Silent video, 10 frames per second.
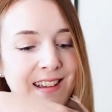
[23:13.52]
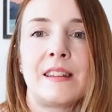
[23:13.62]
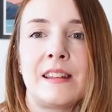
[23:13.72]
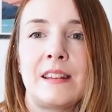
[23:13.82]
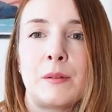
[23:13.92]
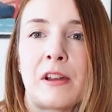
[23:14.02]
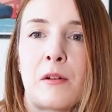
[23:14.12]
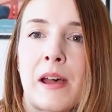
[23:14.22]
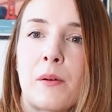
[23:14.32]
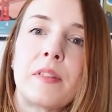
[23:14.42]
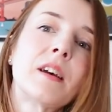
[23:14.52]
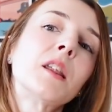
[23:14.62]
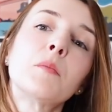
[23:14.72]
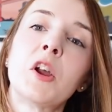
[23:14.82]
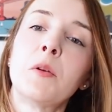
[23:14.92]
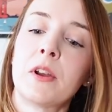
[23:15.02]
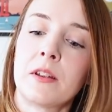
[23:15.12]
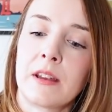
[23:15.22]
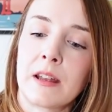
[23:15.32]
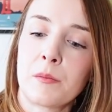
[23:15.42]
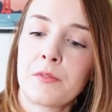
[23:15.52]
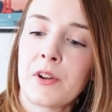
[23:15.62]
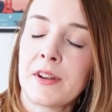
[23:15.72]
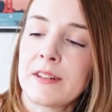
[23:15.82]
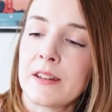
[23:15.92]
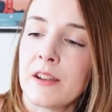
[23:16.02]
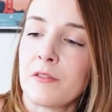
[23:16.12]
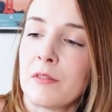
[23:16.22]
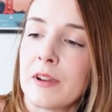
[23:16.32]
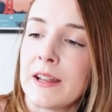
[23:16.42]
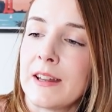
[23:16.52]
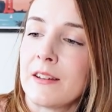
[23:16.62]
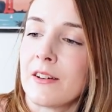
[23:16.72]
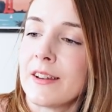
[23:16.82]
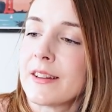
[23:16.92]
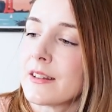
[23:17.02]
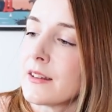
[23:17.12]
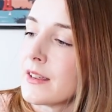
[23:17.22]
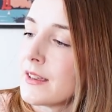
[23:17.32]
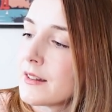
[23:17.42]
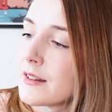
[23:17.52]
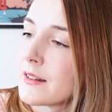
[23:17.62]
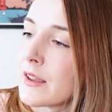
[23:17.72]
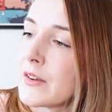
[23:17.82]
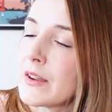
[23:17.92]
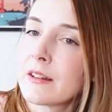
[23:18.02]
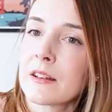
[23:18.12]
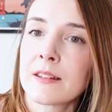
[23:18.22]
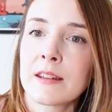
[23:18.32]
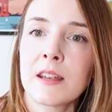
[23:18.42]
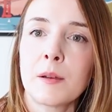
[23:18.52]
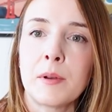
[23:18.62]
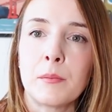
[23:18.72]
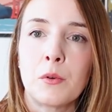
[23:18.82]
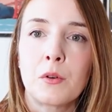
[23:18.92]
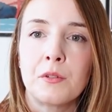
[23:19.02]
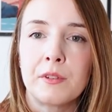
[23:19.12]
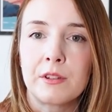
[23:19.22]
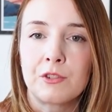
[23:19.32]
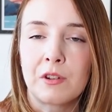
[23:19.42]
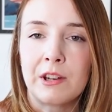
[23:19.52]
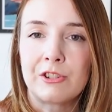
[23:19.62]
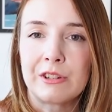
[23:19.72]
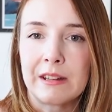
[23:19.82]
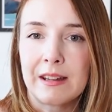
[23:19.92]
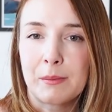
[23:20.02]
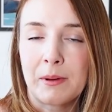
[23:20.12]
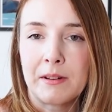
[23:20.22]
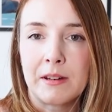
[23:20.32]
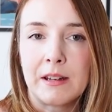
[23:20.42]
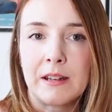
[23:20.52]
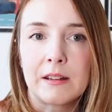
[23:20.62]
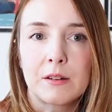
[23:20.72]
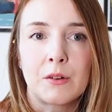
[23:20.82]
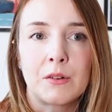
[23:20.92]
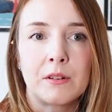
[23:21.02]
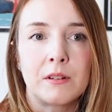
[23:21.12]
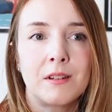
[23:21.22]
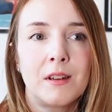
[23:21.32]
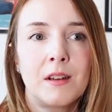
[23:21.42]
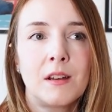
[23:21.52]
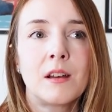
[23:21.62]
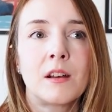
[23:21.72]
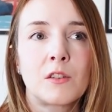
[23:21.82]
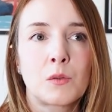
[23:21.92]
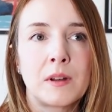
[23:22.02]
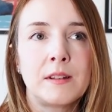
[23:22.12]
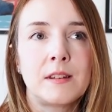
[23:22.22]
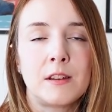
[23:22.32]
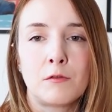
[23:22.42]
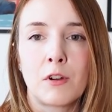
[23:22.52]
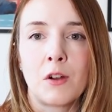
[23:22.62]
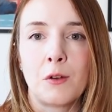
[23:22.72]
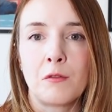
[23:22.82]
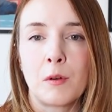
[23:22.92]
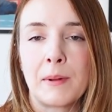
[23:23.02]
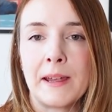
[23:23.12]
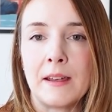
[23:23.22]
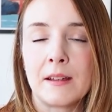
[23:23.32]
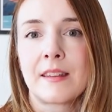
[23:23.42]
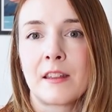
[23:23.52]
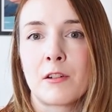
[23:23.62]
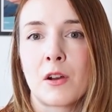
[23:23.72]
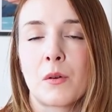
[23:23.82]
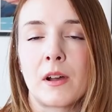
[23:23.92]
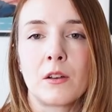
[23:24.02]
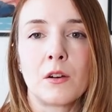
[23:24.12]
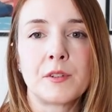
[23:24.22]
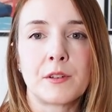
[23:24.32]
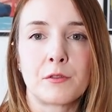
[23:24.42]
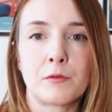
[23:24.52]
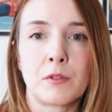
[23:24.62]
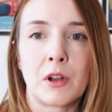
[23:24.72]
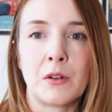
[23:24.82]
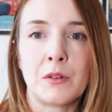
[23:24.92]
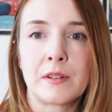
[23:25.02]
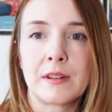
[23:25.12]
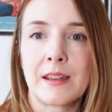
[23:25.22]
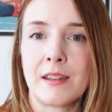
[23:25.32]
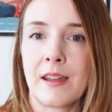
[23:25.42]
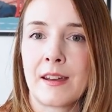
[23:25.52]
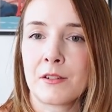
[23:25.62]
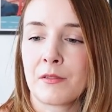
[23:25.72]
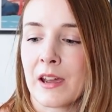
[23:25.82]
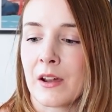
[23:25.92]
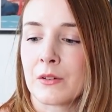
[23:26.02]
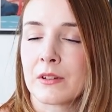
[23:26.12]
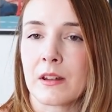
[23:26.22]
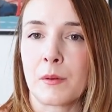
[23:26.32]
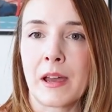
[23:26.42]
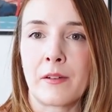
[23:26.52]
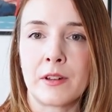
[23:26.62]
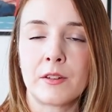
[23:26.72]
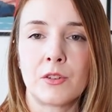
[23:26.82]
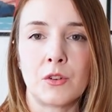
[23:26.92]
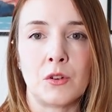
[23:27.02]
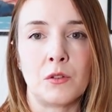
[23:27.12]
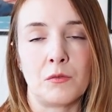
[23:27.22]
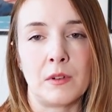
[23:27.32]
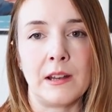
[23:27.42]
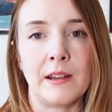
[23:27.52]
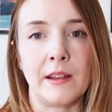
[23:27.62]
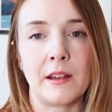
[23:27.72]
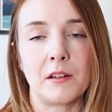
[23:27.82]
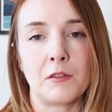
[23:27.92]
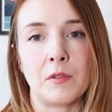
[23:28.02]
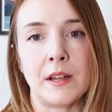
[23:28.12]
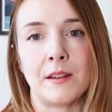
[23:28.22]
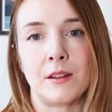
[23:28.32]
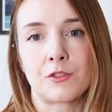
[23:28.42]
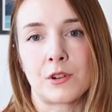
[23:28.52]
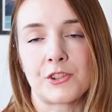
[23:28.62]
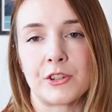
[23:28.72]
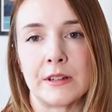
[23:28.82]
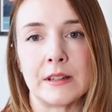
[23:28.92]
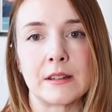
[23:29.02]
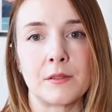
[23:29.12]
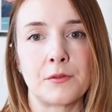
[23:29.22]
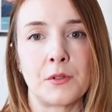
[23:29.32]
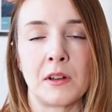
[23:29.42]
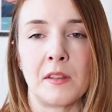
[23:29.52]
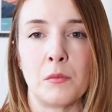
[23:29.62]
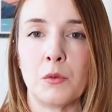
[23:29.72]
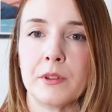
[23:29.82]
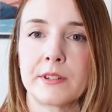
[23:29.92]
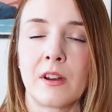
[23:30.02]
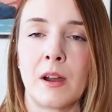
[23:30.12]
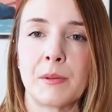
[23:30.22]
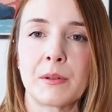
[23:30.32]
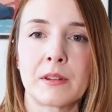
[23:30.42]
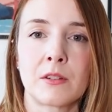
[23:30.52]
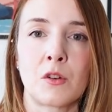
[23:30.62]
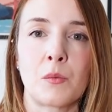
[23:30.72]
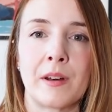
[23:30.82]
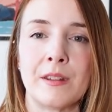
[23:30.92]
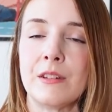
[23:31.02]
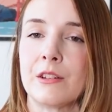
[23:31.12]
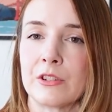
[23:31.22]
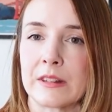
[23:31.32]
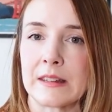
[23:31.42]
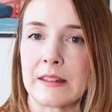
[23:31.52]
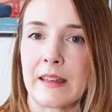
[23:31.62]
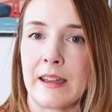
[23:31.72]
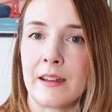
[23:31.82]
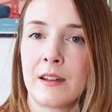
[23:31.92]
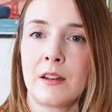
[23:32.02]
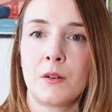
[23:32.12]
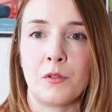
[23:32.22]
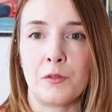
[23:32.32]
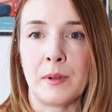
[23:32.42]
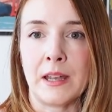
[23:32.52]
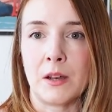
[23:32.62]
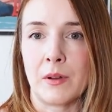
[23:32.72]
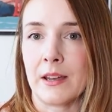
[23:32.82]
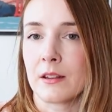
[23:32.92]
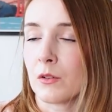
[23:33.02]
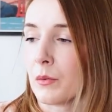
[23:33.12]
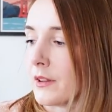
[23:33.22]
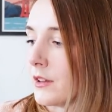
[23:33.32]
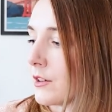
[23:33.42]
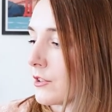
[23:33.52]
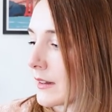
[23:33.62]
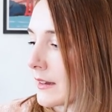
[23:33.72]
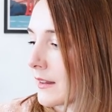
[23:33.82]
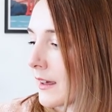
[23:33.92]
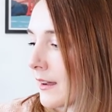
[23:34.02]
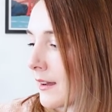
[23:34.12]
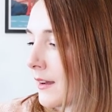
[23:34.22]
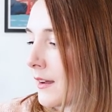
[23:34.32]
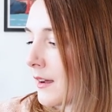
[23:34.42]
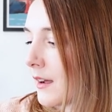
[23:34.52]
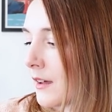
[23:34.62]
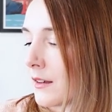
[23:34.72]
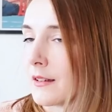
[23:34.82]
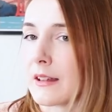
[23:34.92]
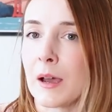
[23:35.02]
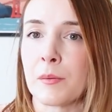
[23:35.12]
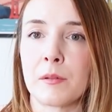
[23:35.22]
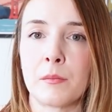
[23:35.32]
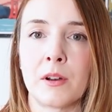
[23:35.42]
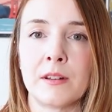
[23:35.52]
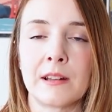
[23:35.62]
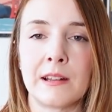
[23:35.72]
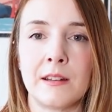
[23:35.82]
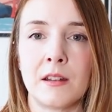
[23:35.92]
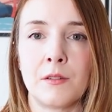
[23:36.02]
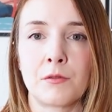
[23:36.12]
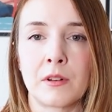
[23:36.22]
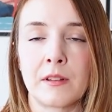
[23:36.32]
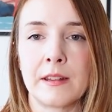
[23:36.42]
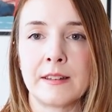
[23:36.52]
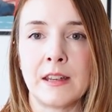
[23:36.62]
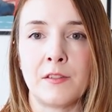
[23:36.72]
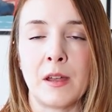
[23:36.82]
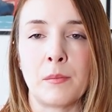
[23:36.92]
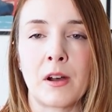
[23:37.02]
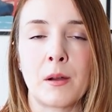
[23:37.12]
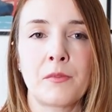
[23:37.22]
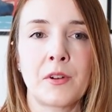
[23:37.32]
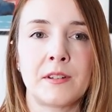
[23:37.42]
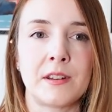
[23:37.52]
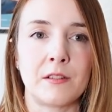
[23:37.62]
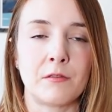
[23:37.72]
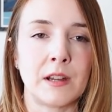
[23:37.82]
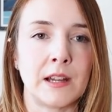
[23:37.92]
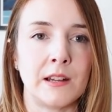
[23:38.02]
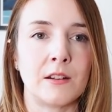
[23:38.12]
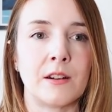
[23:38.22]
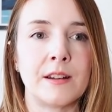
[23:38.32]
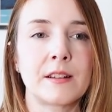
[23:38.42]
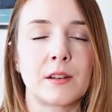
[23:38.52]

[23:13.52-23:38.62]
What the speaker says: So this is where I'm at with it at the moment, and I'm finding it really nice to knit. So it does take a bit more concentration, this one. It's on 20 row repeat, so there are quite a lot of different rows to get your head around, and I'm having to really read the instructions and follow them all the time. So it's not one that you can just sit there, or for me anyway, it's not one that you can just sit there and absent-mindedly knit in front of the TV. But I'm finding it really nice.